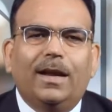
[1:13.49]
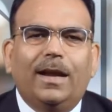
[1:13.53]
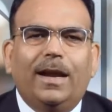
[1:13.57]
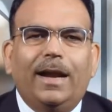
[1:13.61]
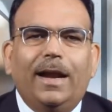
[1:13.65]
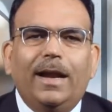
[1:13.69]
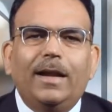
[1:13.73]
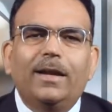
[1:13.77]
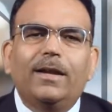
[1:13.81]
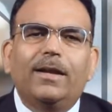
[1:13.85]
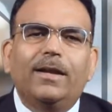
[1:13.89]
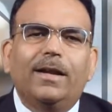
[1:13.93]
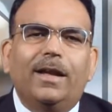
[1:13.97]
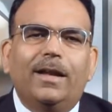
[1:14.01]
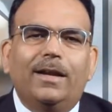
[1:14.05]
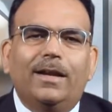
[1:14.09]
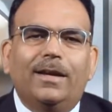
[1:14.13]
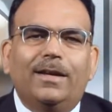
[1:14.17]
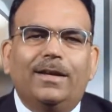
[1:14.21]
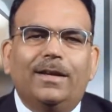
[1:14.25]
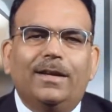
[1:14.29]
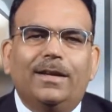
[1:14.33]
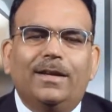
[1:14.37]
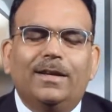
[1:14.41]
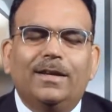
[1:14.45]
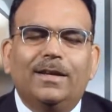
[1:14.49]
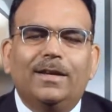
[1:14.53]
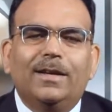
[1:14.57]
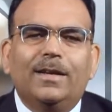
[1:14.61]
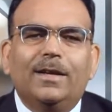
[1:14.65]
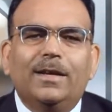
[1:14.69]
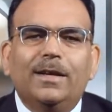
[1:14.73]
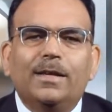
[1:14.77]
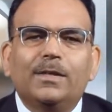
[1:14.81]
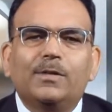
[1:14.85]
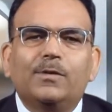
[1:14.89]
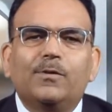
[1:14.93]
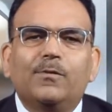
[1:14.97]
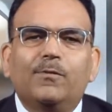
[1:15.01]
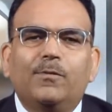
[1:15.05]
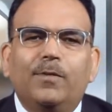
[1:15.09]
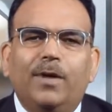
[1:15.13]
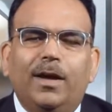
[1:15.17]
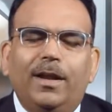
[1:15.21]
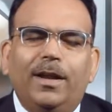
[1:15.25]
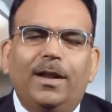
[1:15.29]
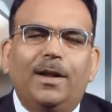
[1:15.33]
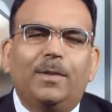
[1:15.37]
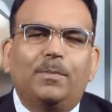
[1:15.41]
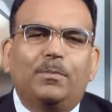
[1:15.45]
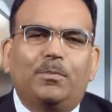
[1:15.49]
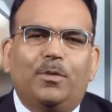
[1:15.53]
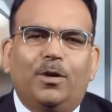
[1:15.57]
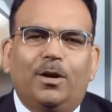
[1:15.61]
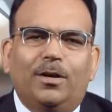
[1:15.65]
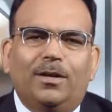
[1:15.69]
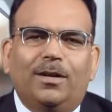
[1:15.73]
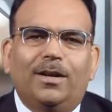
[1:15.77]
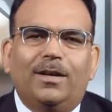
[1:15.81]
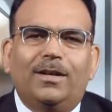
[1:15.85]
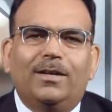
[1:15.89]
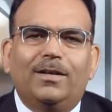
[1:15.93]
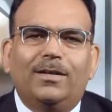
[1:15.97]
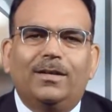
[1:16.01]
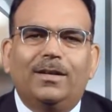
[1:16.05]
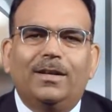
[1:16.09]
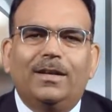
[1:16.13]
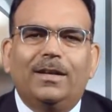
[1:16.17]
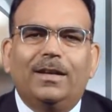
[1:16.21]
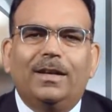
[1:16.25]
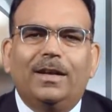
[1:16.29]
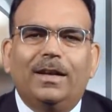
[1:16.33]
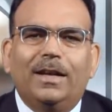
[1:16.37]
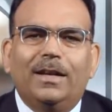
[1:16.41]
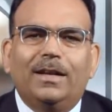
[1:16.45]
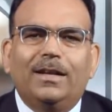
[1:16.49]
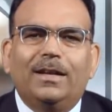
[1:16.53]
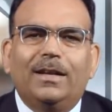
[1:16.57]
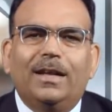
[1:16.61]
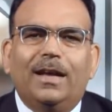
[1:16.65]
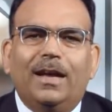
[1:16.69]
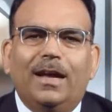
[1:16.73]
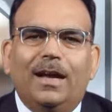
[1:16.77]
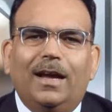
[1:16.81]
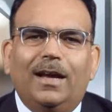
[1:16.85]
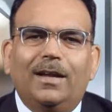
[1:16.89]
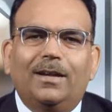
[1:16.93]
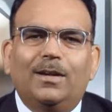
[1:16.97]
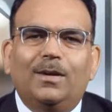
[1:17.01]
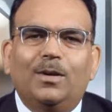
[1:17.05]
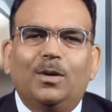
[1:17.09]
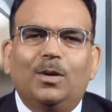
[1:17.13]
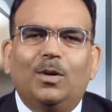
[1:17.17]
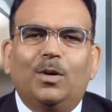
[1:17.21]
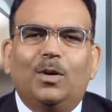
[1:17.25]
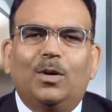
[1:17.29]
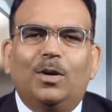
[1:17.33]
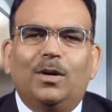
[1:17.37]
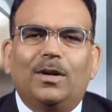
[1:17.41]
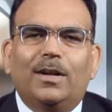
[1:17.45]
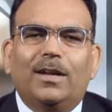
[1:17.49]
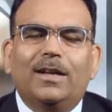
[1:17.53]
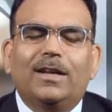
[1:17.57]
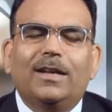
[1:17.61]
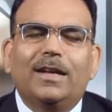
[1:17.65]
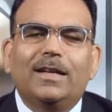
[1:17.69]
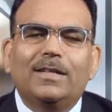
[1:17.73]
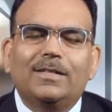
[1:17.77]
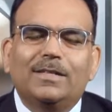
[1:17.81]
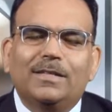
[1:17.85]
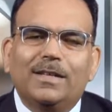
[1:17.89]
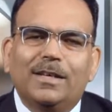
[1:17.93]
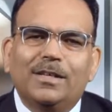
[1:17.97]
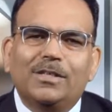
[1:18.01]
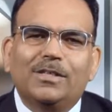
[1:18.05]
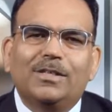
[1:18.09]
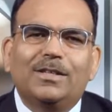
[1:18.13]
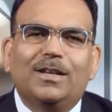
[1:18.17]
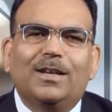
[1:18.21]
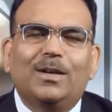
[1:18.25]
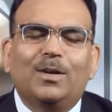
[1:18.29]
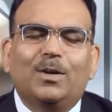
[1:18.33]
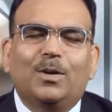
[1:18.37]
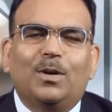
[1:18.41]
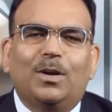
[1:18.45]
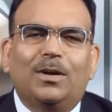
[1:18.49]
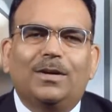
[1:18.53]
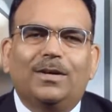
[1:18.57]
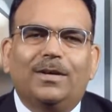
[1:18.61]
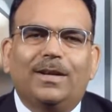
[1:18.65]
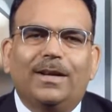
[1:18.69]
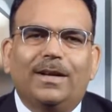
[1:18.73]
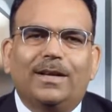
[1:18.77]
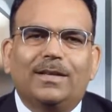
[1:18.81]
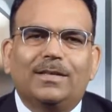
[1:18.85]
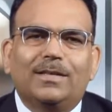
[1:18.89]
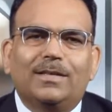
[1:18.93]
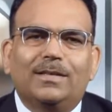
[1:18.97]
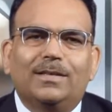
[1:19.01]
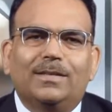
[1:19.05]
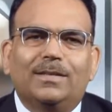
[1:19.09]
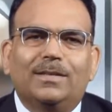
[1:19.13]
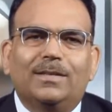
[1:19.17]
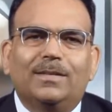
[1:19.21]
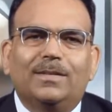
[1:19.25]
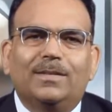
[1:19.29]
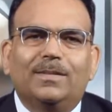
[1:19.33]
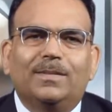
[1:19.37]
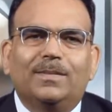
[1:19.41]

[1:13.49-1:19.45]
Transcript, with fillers: and reality is very important in an organizational context.